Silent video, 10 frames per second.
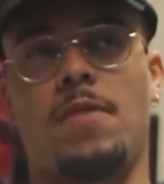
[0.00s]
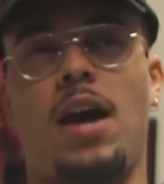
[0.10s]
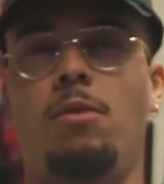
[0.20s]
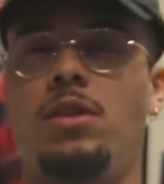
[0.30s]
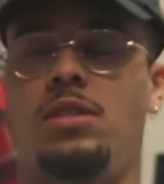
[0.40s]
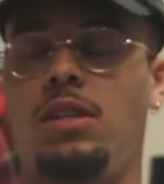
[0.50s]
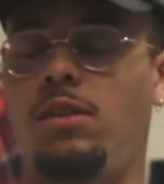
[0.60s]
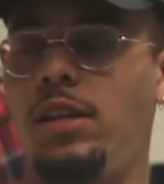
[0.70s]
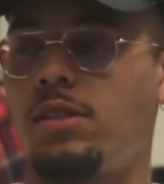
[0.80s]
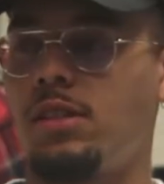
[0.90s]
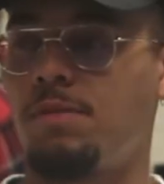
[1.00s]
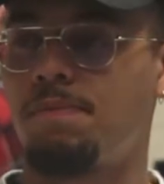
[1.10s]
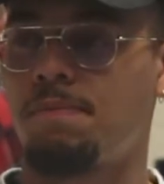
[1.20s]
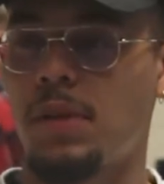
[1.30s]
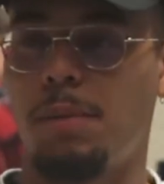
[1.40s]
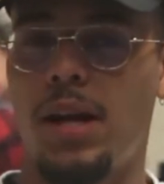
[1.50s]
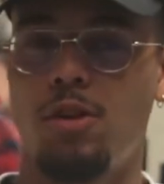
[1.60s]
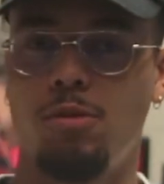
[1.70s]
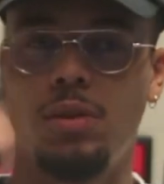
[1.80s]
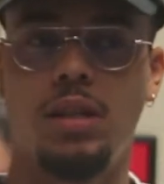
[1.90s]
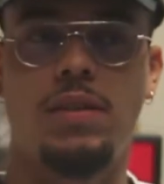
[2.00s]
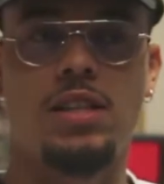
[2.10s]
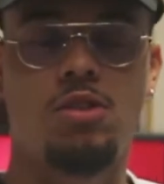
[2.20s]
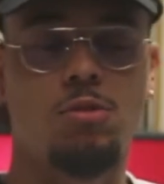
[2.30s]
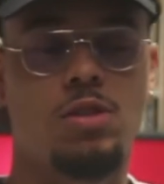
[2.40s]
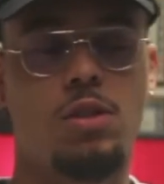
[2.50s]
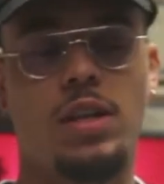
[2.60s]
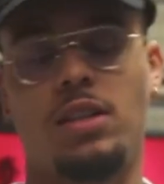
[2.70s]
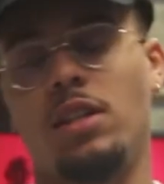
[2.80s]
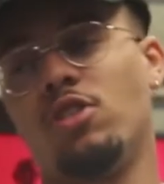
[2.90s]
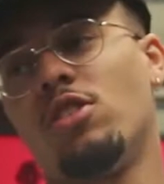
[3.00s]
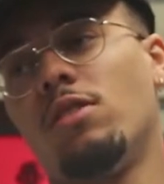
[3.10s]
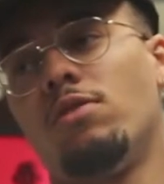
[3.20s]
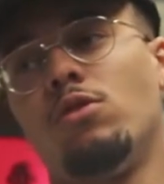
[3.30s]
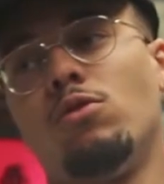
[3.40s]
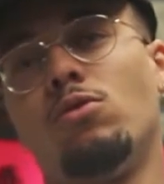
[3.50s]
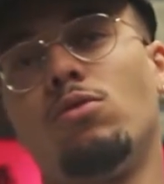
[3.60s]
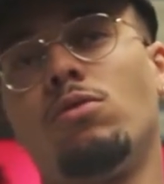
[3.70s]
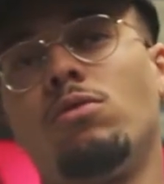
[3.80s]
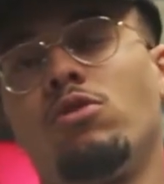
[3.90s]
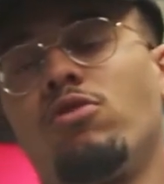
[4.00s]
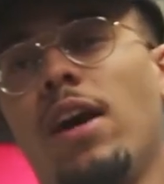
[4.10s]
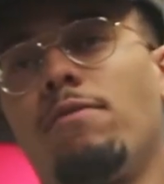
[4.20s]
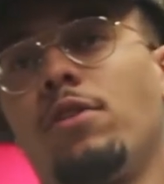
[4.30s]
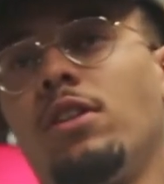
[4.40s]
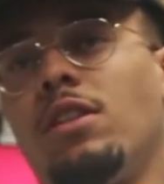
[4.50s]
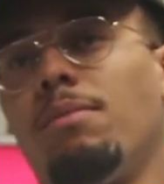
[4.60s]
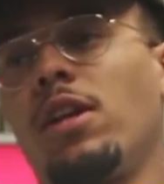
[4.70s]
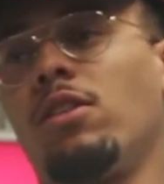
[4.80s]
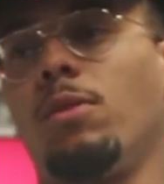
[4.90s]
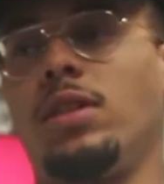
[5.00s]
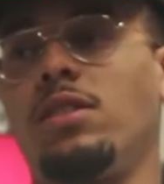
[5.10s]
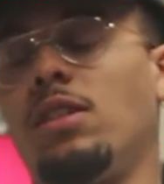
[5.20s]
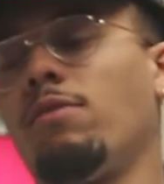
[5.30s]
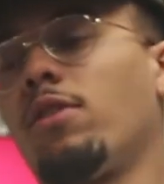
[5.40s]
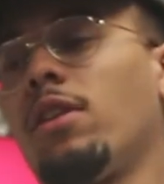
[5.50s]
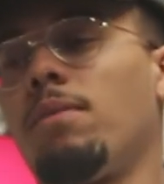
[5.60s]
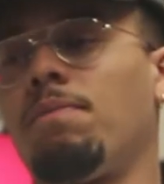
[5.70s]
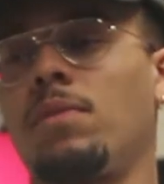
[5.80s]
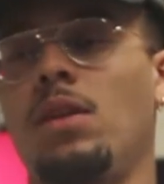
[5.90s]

I don't want to say they're lazy, but I do believe that students don't take the initiative to strive for anything better than what they see in front of them.